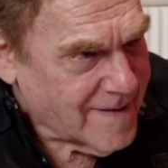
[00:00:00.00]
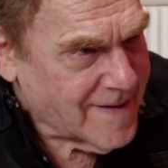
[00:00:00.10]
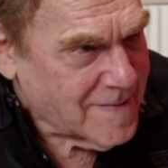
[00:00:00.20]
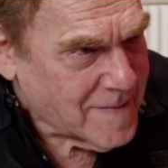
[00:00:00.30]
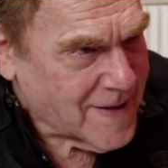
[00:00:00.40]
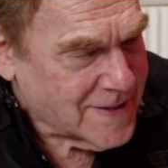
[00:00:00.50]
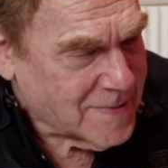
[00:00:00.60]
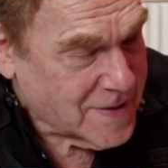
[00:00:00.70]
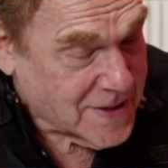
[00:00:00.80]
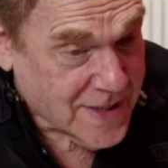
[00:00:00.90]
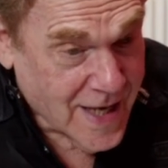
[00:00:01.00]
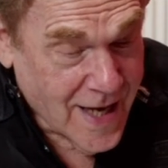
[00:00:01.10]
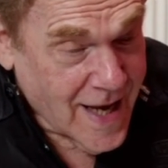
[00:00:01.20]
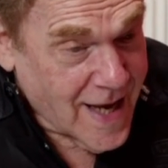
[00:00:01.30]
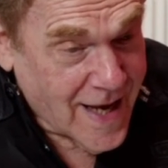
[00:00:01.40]
in my experience.
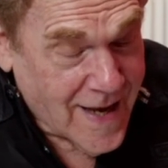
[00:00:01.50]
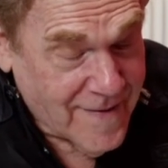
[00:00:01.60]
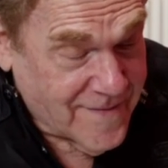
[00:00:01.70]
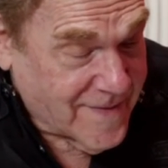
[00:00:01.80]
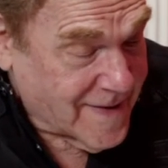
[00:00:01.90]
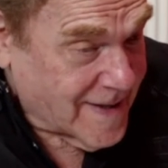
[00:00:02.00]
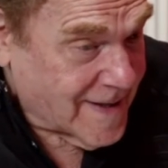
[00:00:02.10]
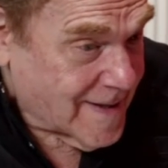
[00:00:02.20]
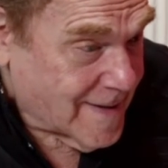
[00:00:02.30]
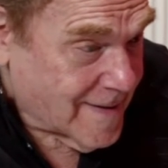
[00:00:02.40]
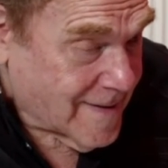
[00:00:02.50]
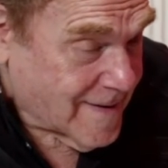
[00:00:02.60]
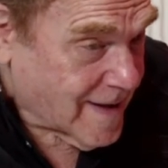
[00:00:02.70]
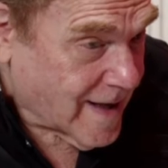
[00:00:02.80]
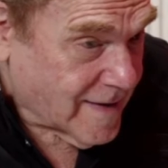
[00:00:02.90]

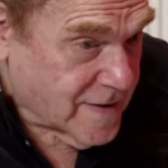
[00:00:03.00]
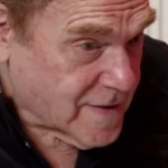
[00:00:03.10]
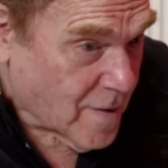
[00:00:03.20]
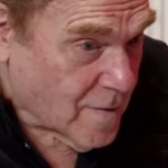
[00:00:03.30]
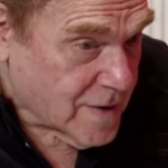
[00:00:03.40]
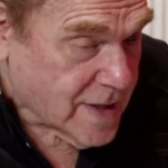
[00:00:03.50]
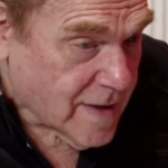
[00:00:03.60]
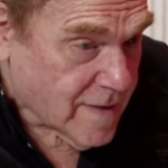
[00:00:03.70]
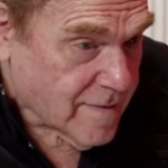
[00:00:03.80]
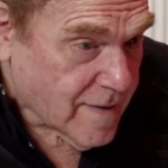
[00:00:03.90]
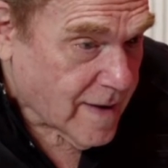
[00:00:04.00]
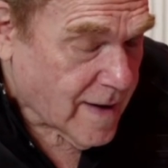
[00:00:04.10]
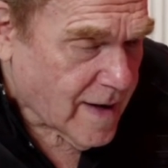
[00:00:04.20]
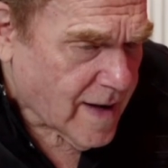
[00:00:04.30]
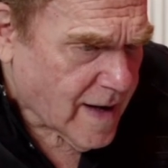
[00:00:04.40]
I just always had
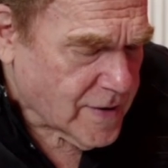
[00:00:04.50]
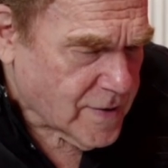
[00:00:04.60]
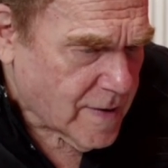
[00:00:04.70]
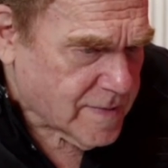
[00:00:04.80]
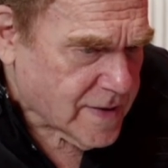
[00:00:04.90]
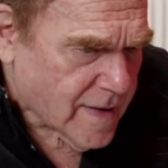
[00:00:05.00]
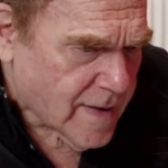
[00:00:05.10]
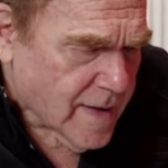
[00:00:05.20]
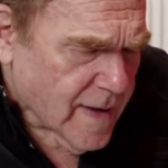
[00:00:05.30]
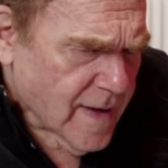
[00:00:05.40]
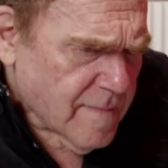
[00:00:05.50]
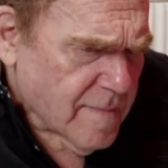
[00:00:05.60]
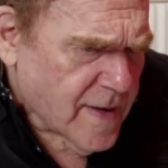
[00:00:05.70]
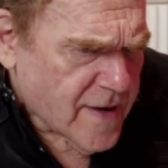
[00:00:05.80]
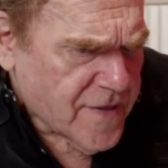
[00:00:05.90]
I dreamt I
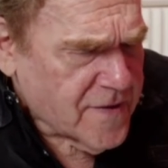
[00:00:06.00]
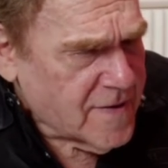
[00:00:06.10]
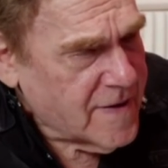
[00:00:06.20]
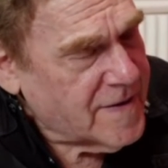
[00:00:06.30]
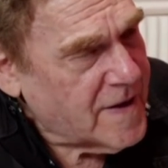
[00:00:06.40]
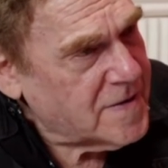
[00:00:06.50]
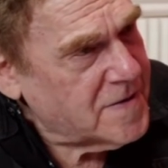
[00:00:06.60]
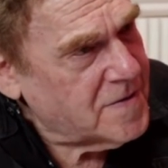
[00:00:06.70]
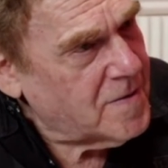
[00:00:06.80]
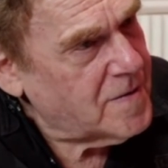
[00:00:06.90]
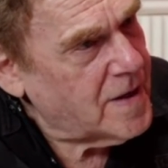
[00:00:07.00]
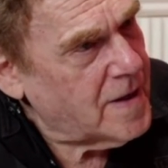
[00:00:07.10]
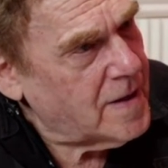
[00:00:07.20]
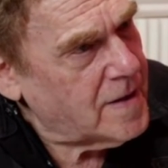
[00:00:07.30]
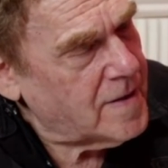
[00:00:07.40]
met a 30,000-year-old
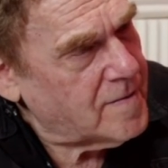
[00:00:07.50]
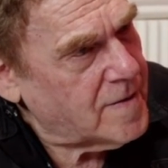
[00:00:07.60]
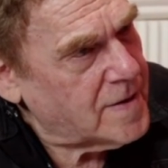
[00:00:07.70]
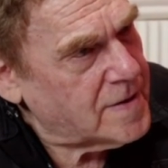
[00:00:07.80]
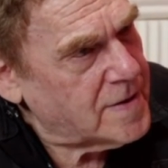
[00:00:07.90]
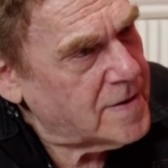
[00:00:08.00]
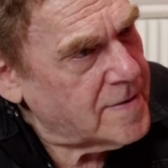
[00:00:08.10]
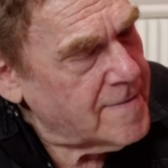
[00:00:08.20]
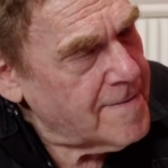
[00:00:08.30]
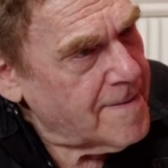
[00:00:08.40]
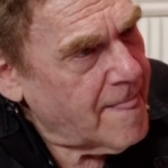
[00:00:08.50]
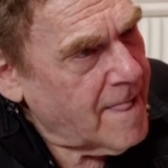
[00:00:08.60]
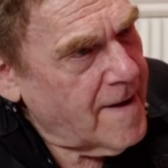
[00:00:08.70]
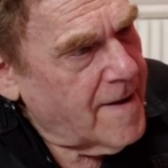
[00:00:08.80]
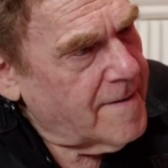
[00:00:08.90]
alien once.
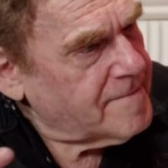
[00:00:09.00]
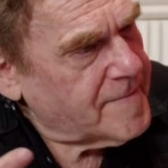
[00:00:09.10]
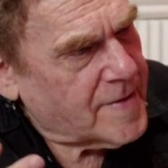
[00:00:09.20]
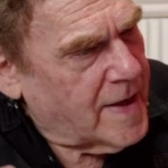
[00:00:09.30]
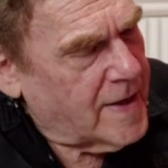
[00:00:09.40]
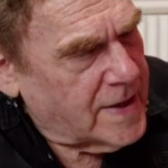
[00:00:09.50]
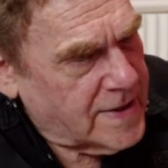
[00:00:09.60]
And